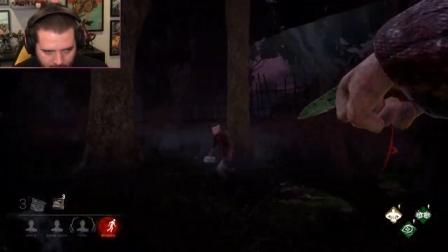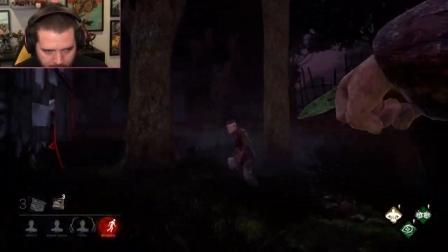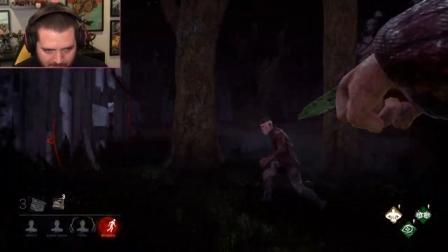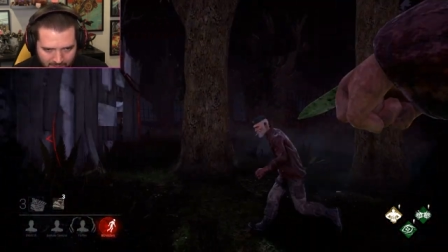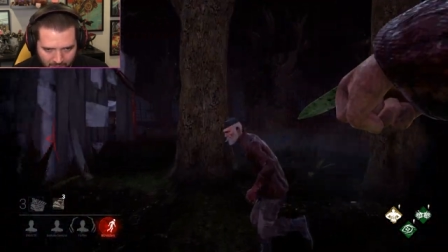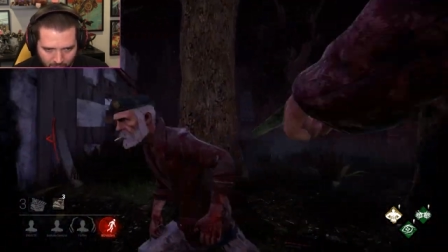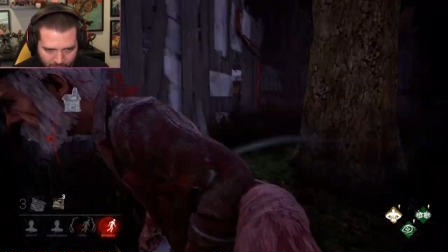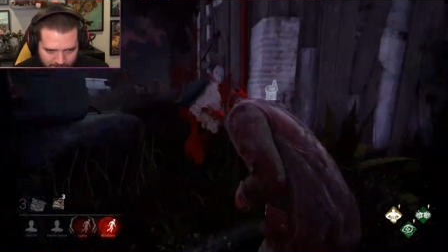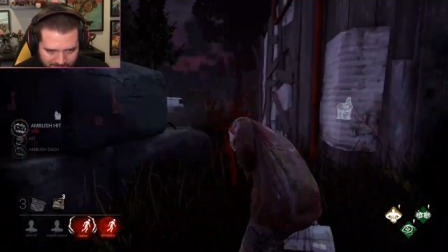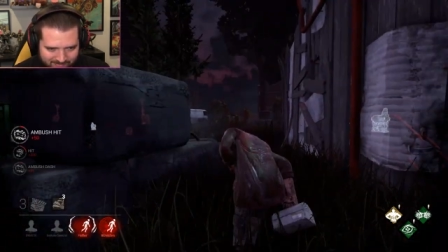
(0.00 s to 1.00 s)

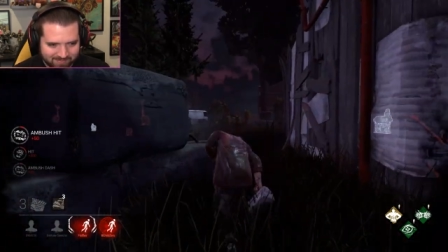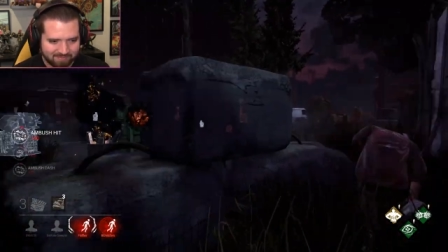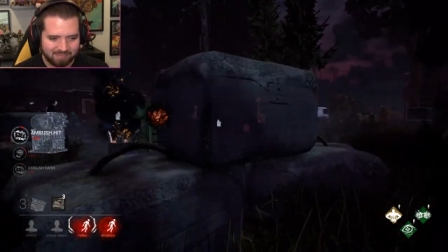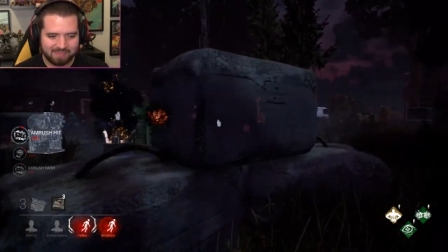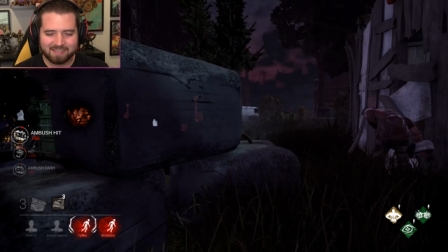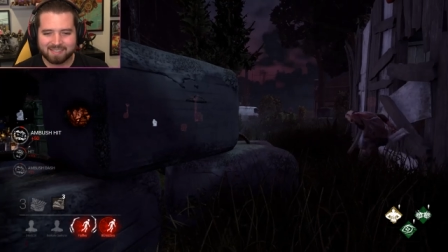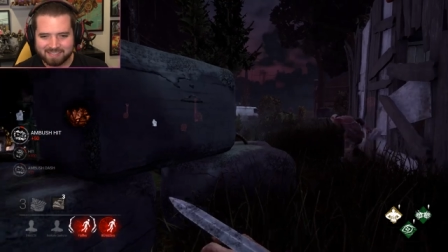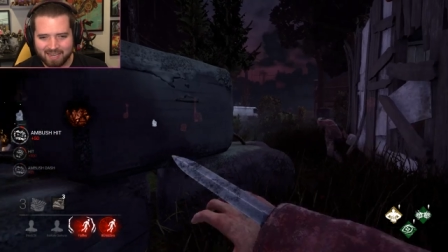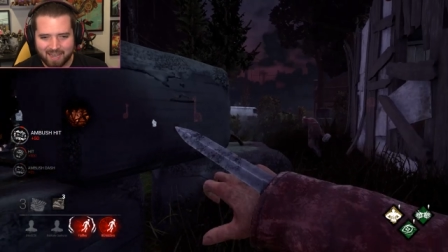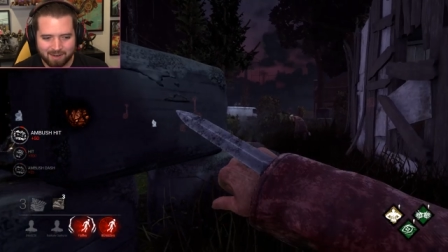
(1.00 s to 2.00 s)
Bill!
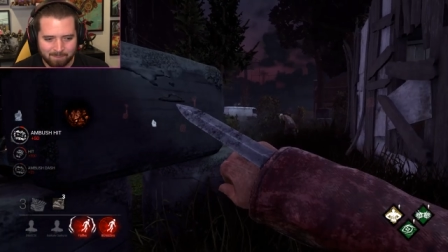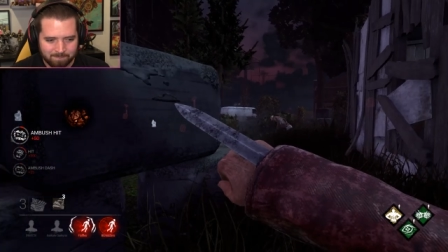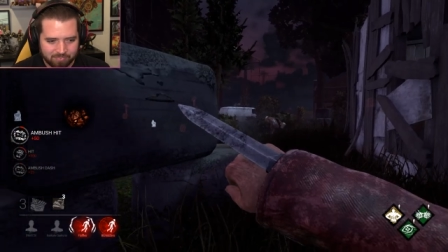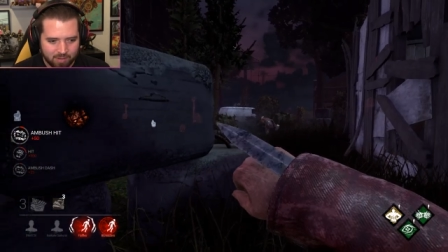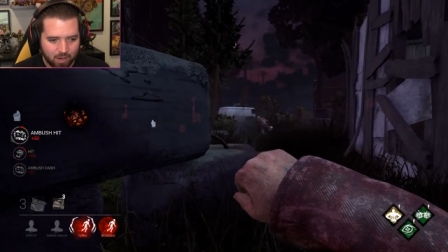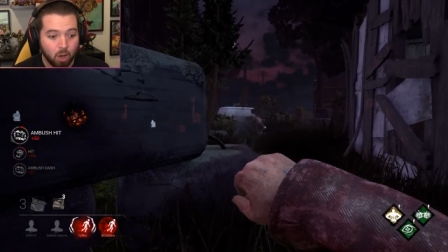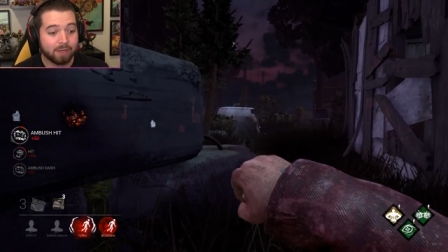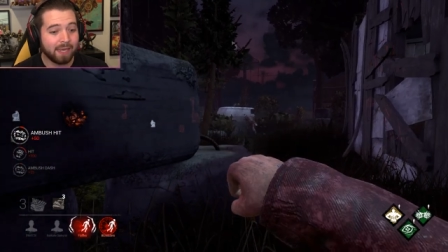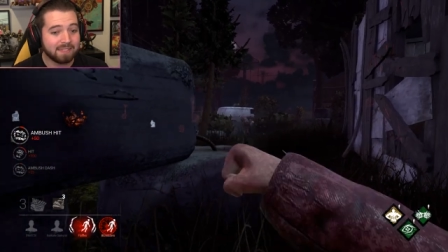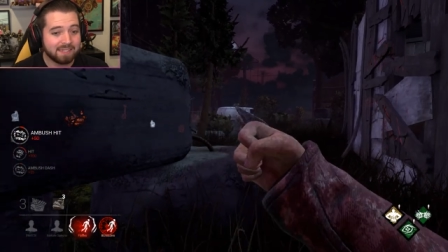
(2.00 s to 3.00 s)
Got him.
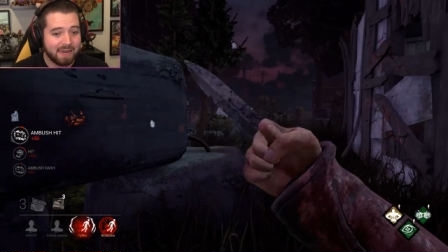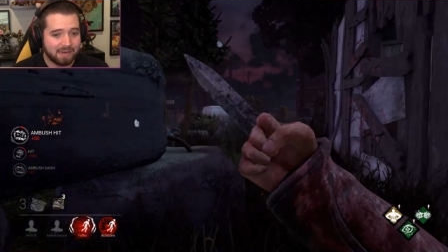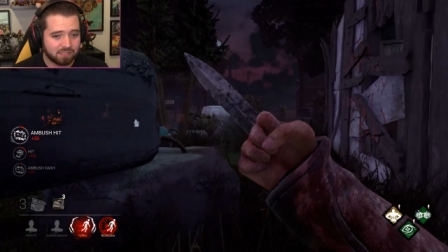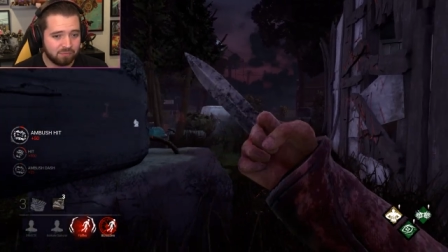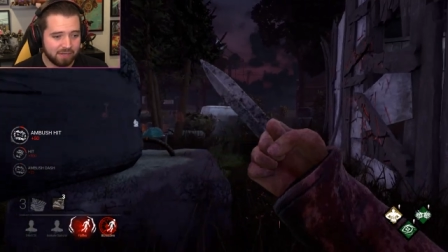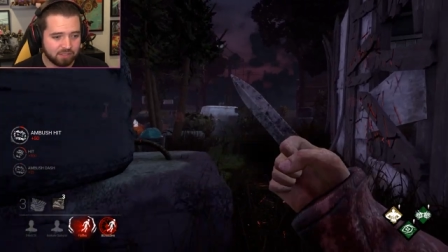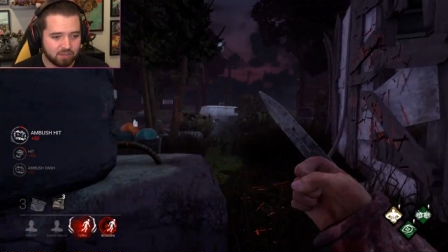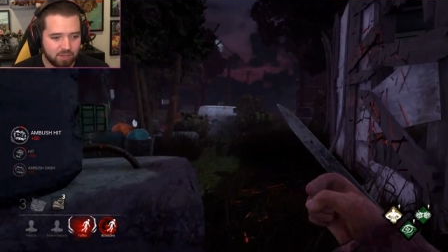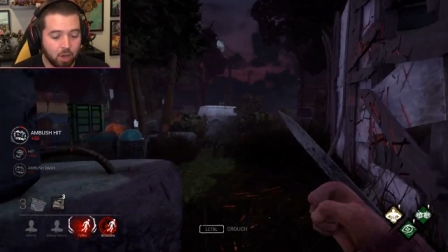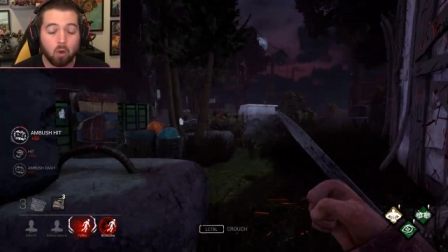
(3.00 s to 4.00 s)
Okay, it did activate.
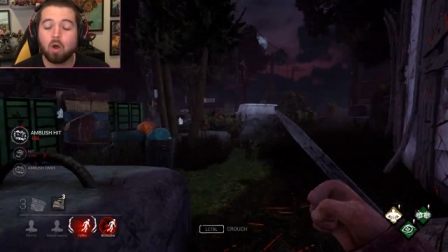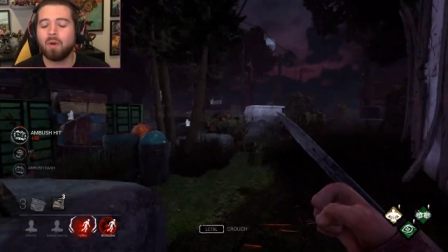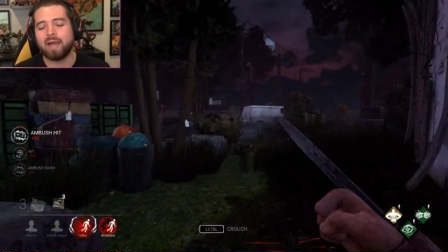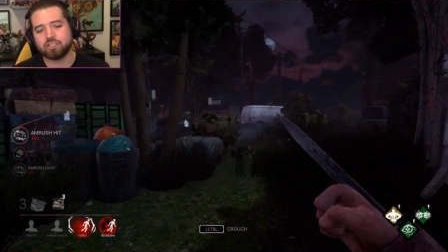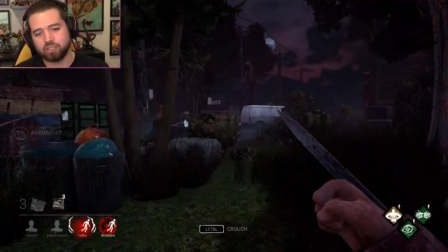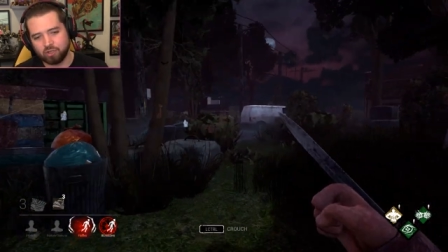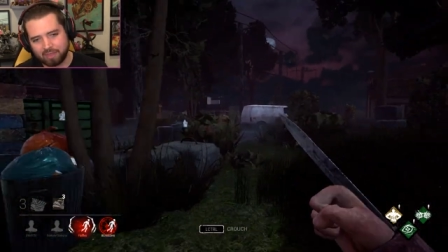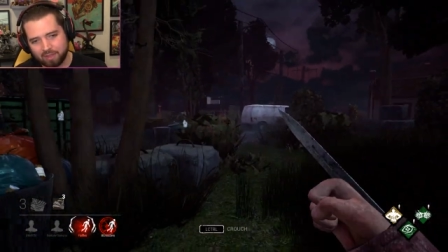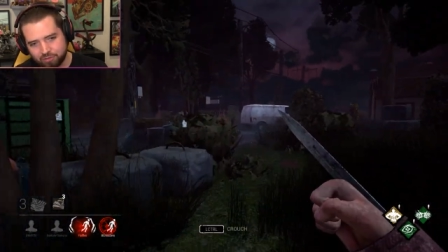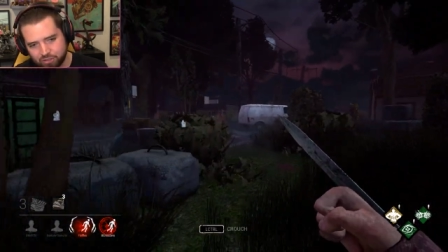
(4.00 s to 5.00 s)
Oh, oh, actually, no,
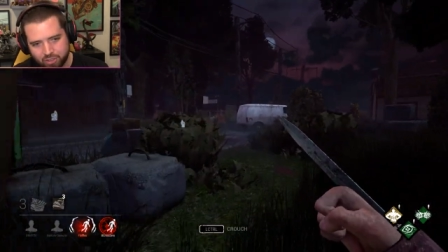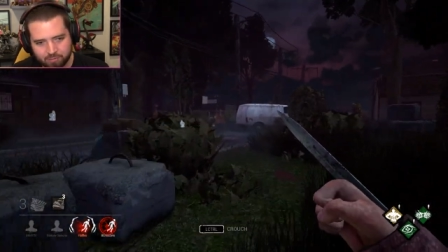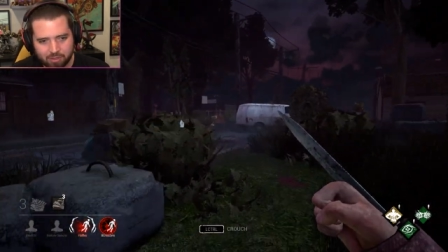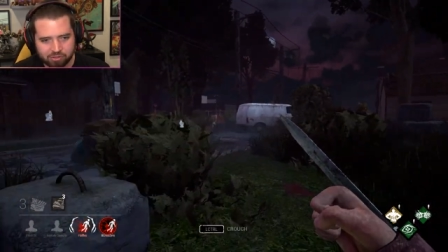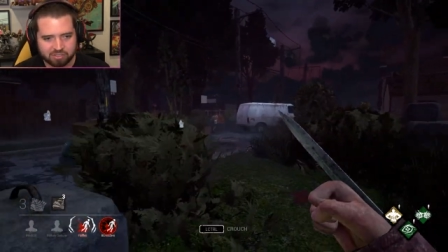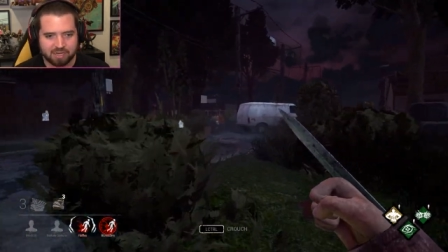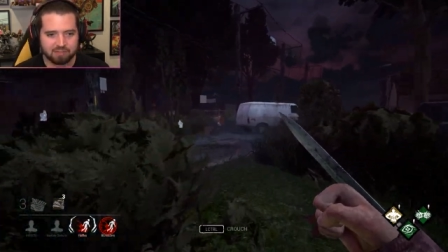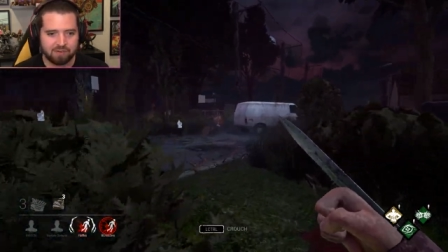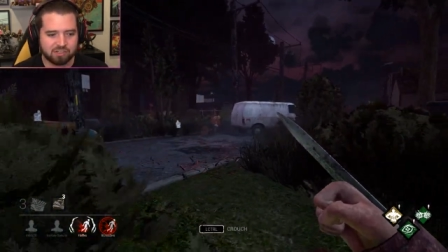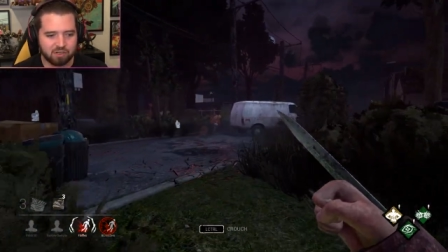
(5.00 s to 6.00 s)
that other generator just
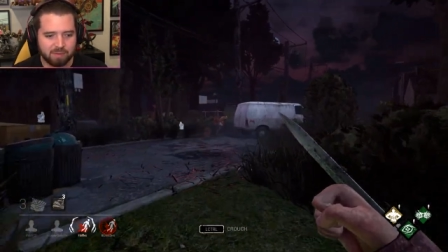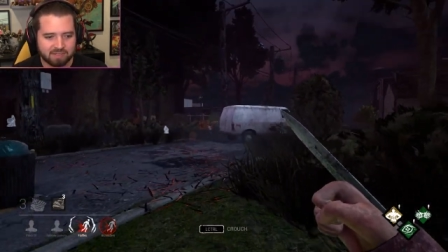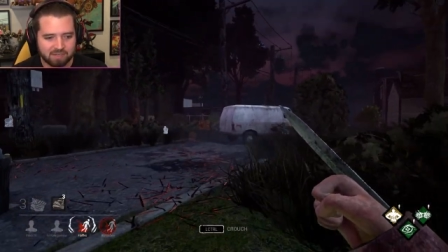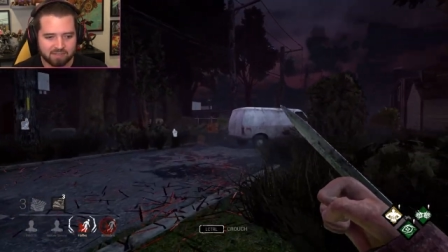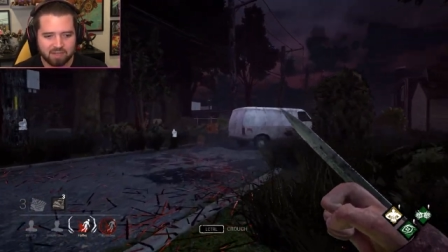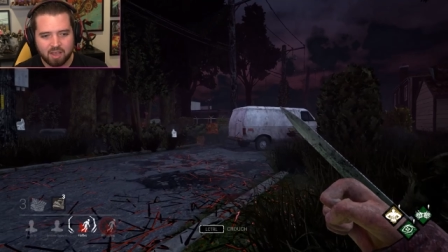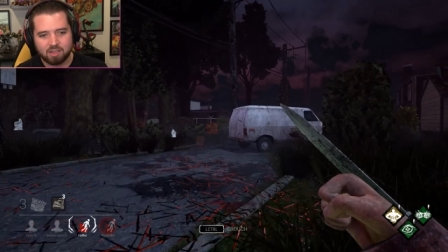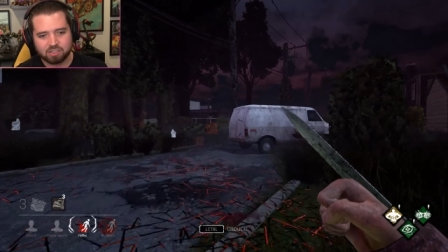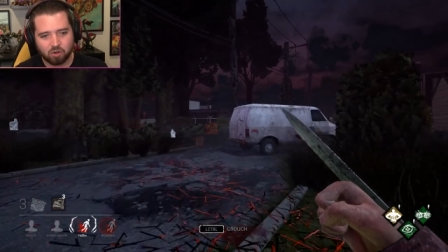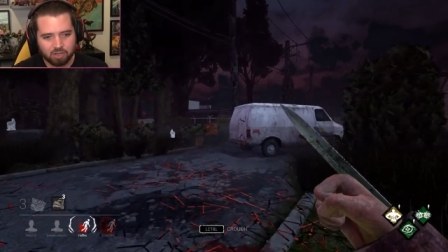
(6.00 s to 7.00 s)
activated, so it makes sense.
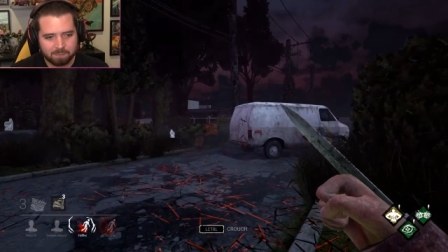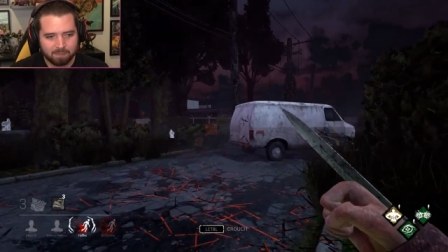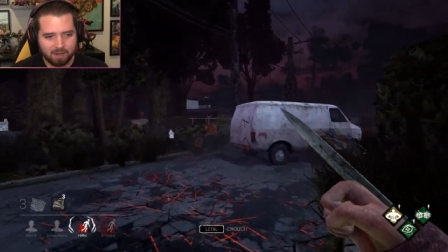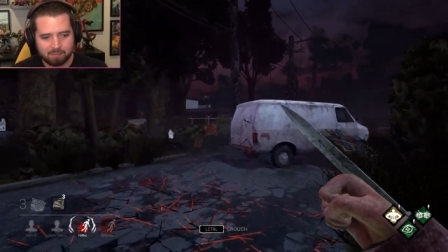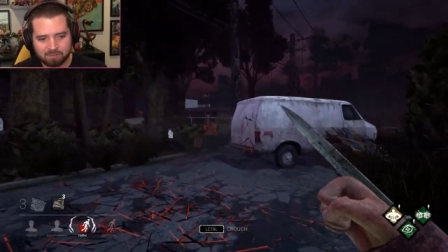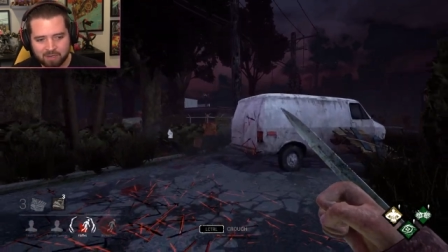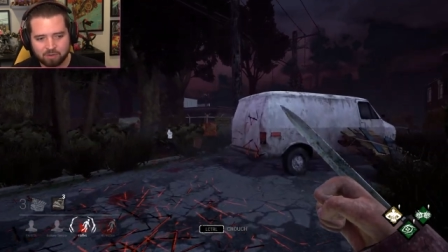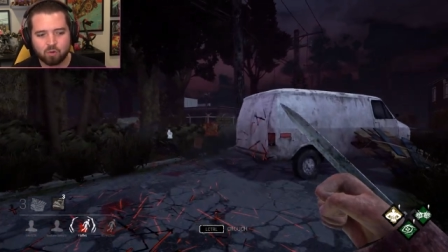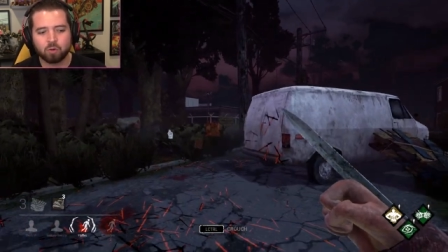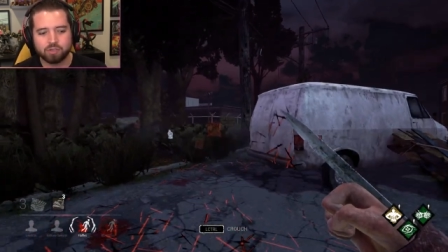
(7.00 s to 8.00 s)
So on the bottom
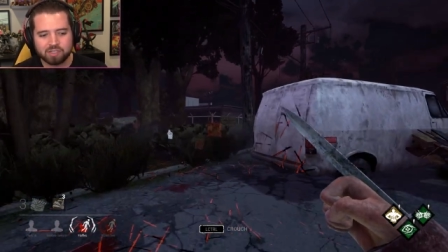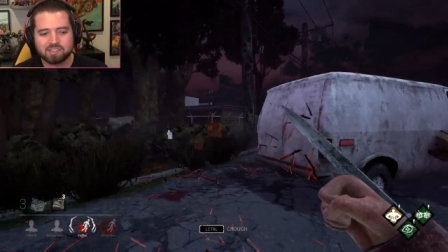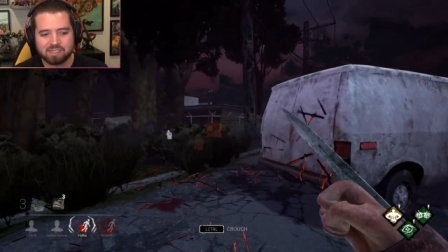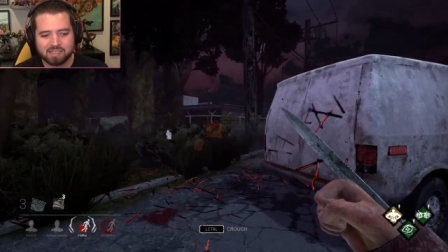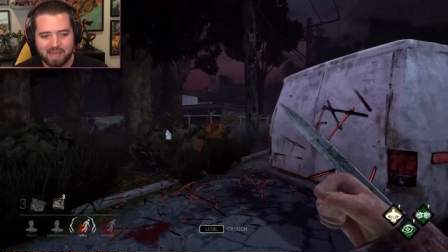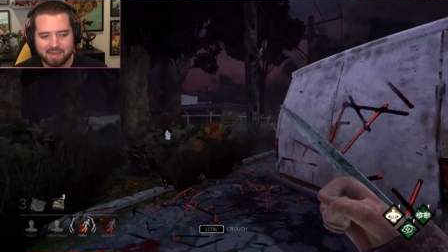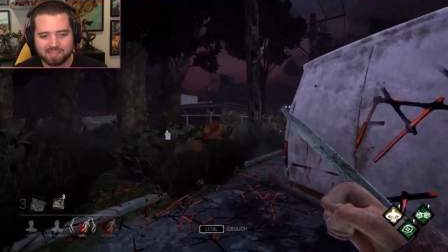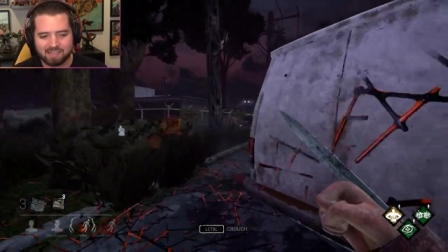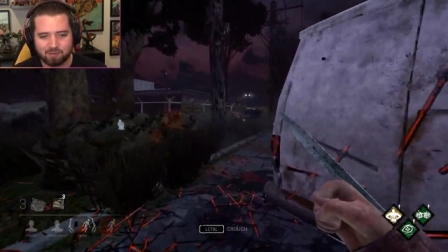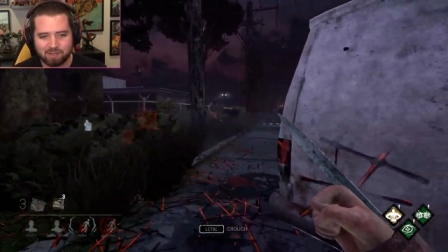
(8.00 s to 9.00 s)
left-hand corner, you see that? You
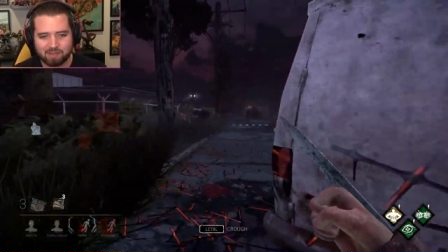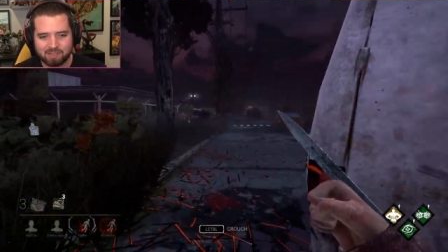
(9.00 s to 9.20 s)
see that right there?